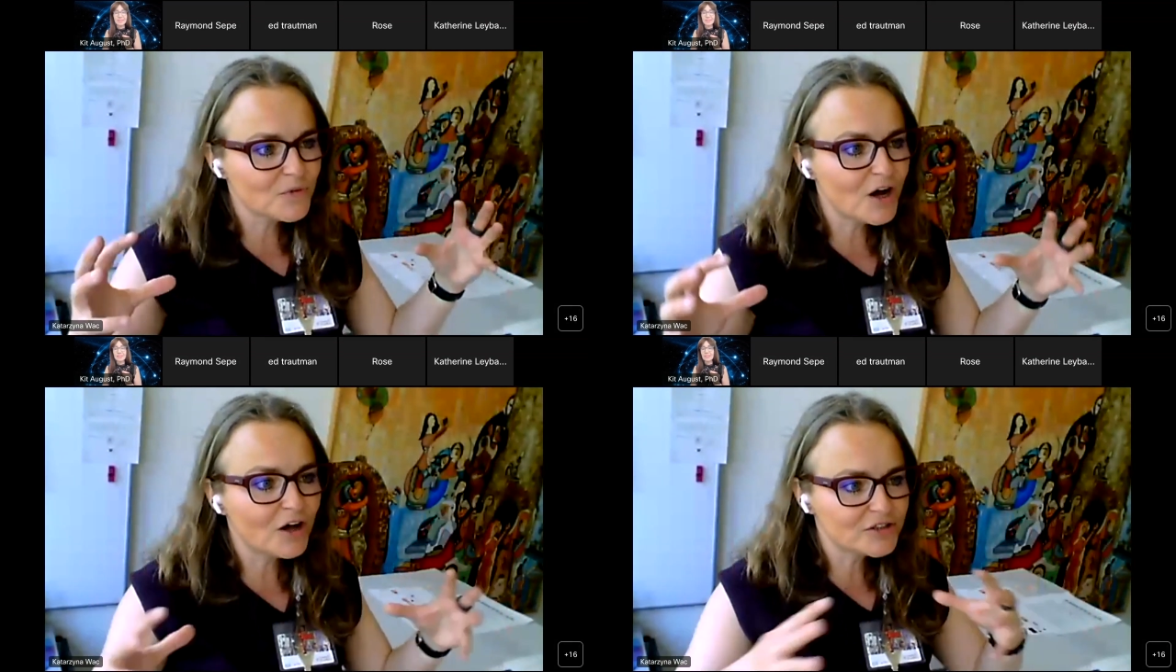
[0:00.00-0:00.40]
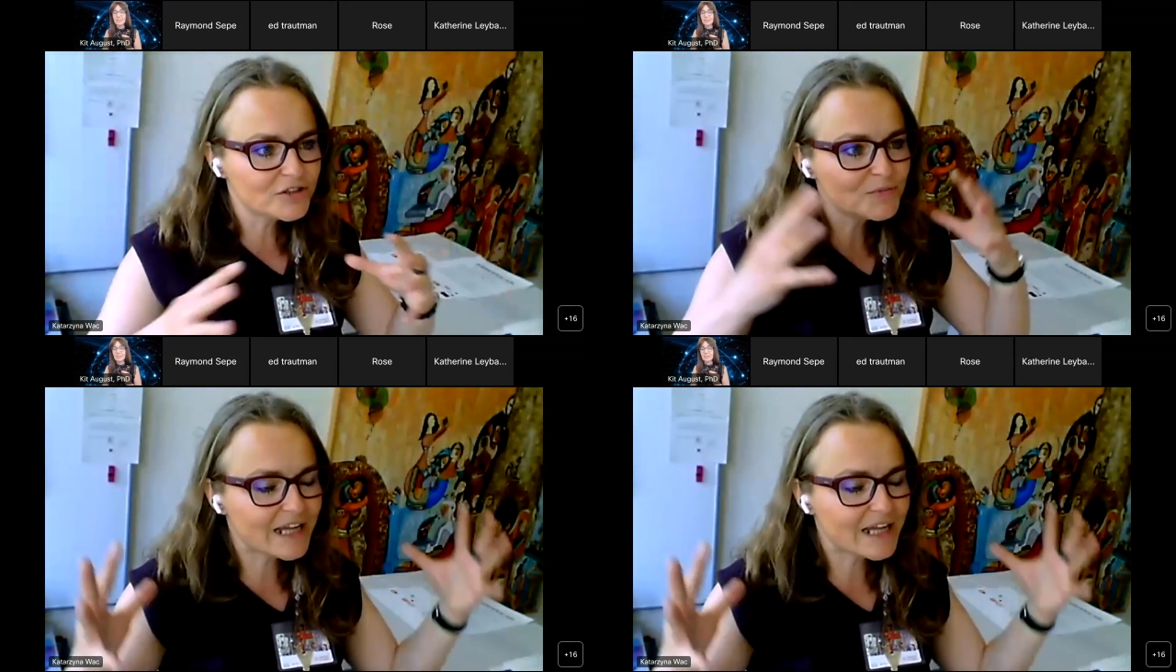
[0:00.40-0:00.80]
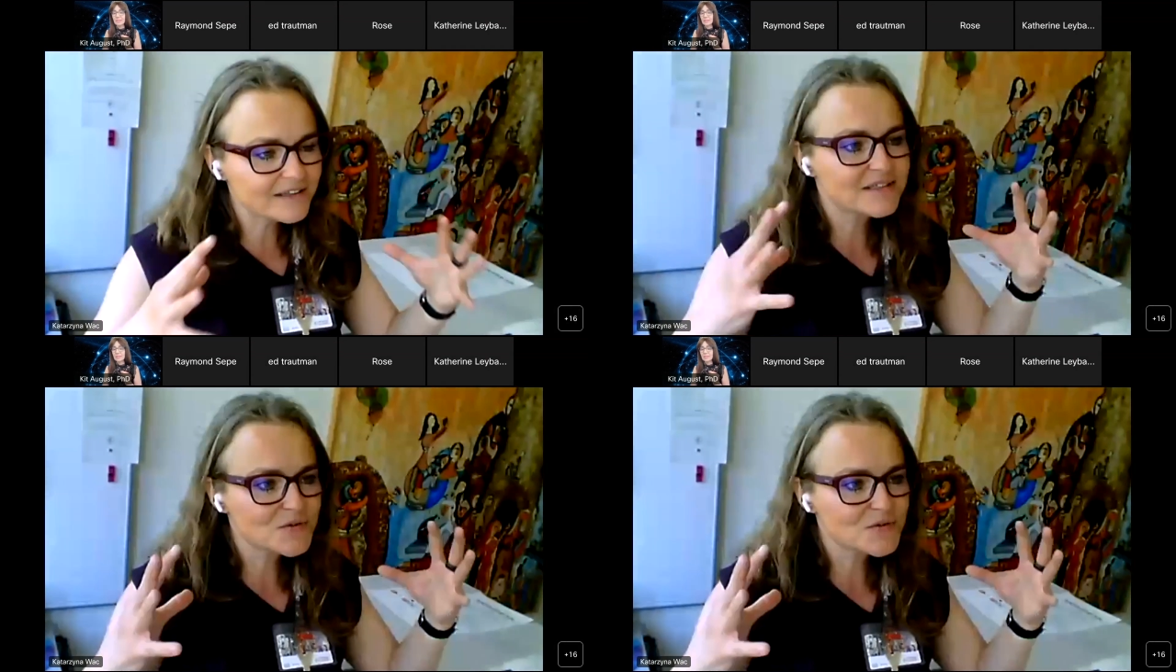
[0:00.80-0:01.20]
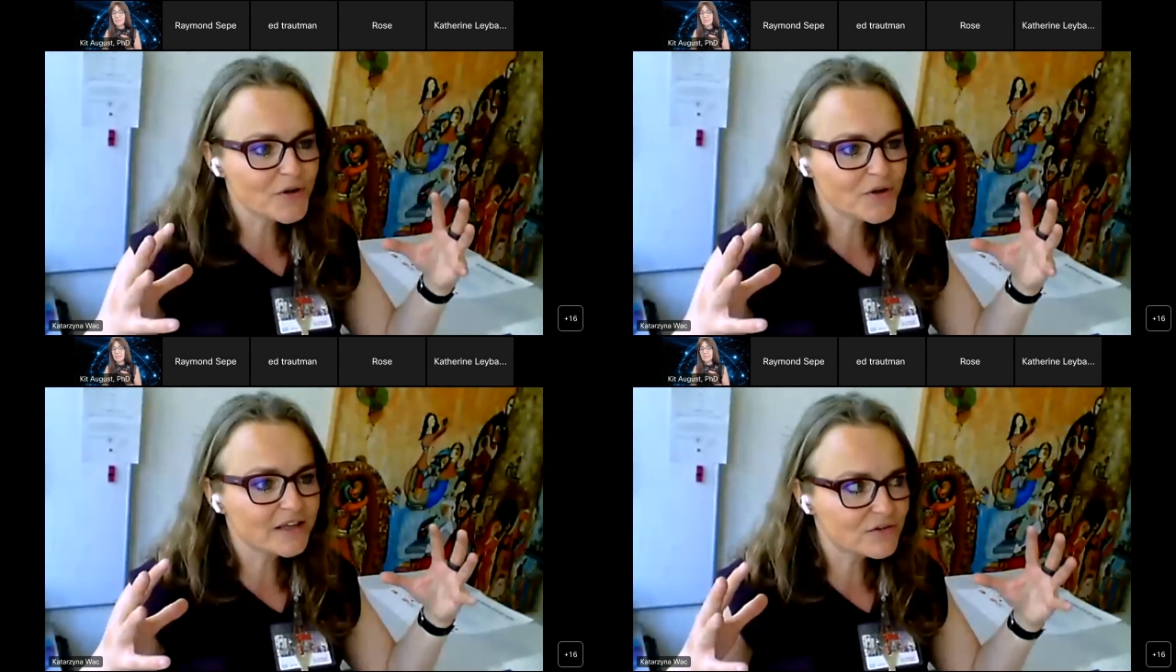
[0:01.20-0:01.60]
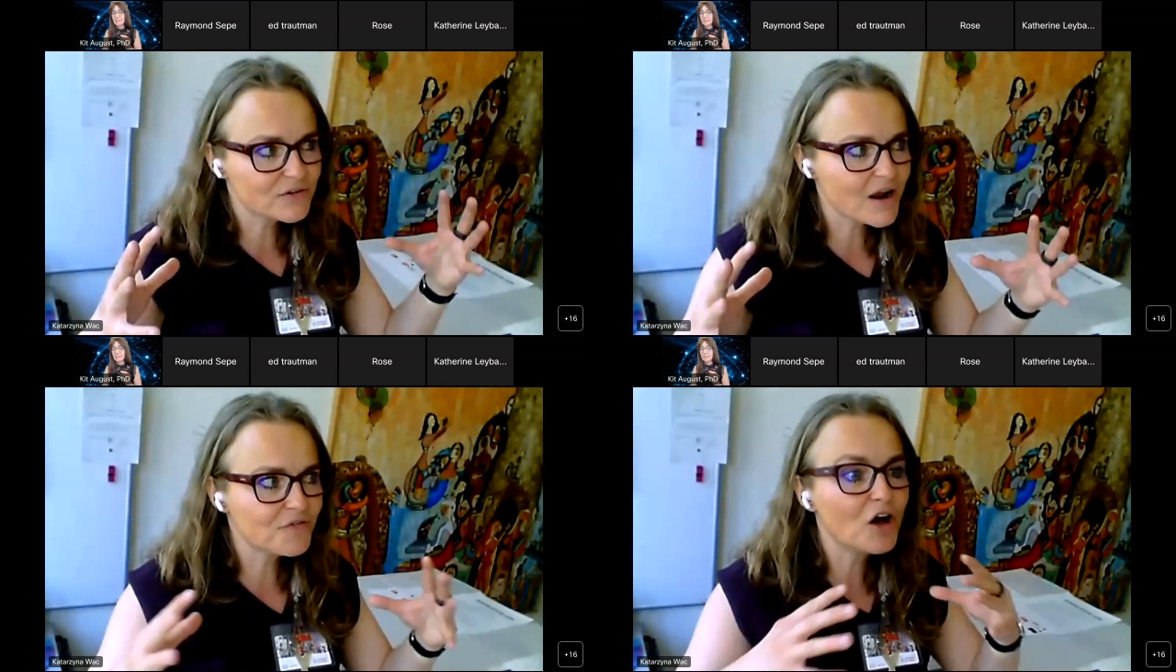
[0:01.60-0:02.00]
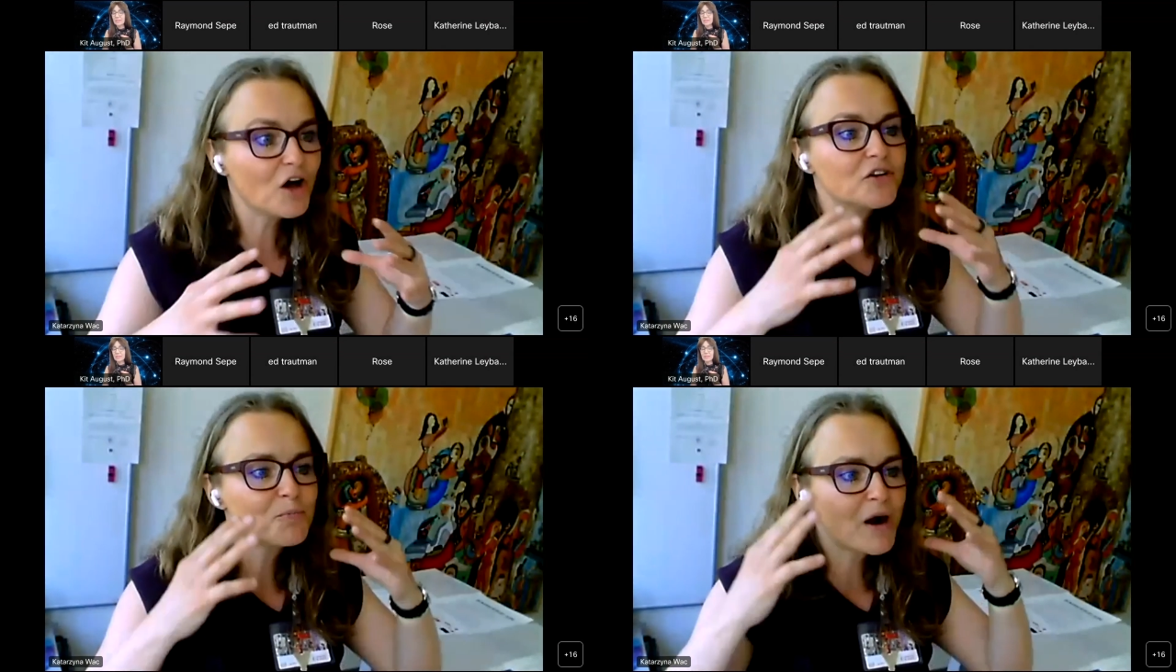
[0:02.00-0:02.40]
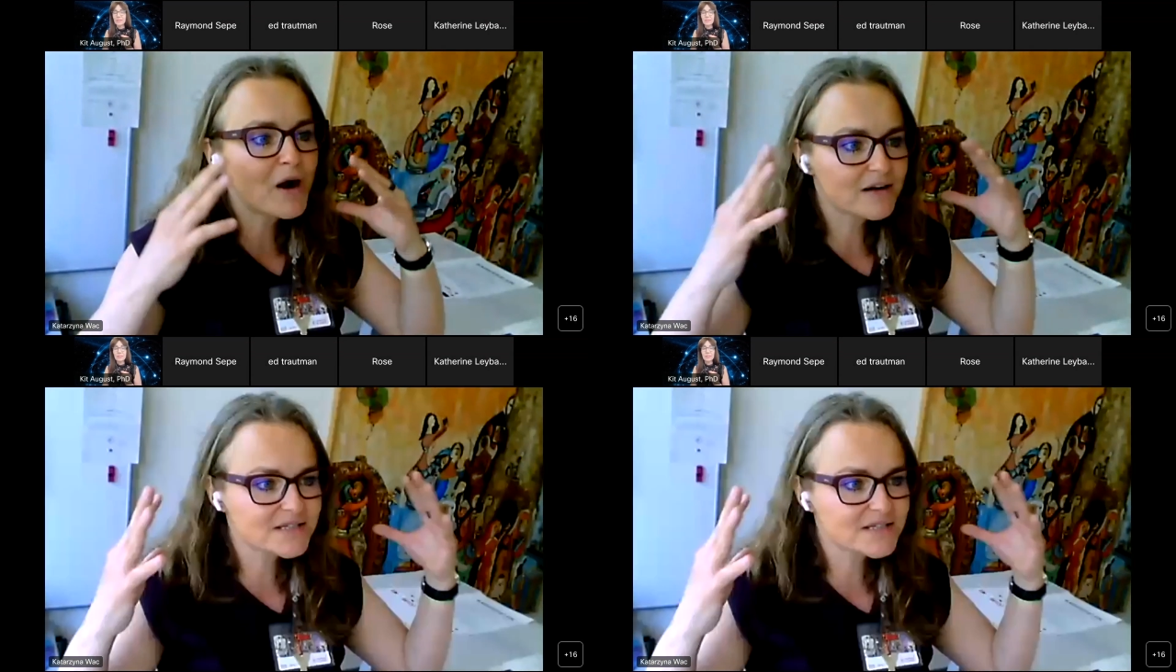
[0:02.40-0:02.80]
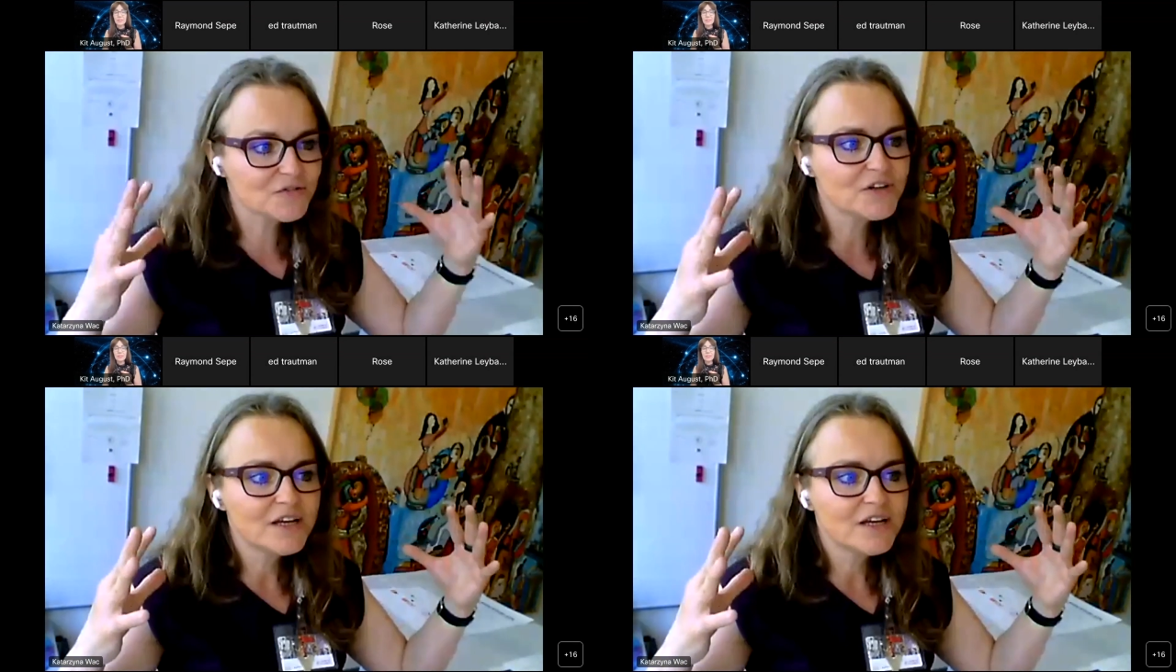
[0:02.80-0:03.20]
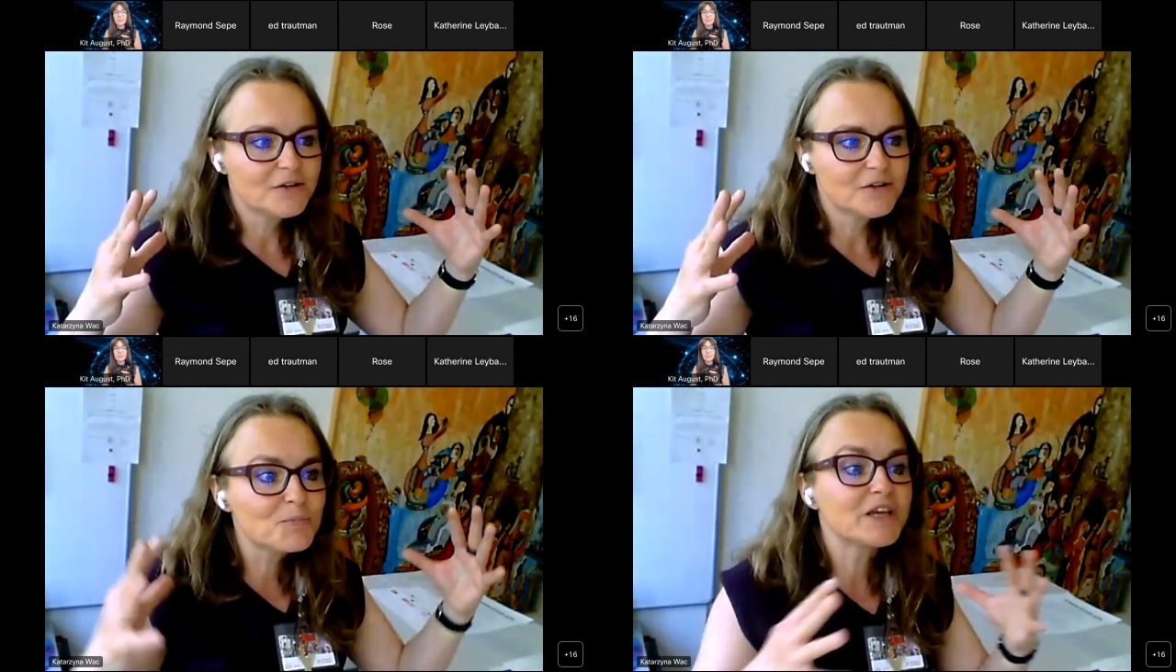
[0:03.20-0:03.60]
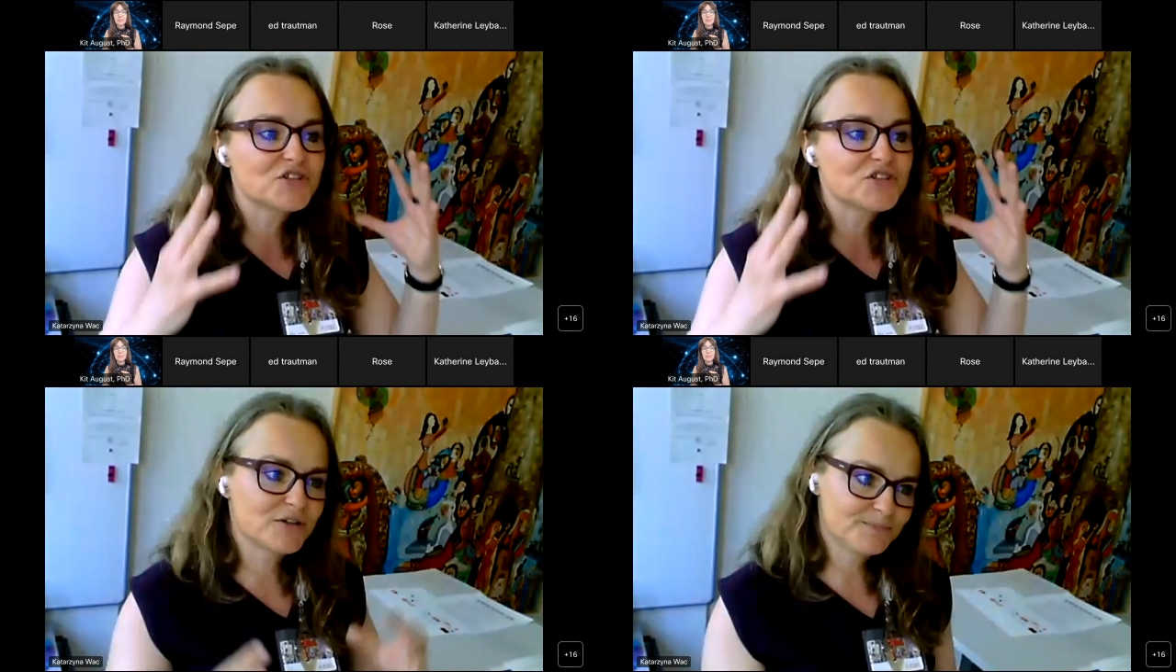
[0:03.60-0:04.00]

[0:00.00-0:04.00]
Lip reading: other modalities where we can derive other parts of the picture.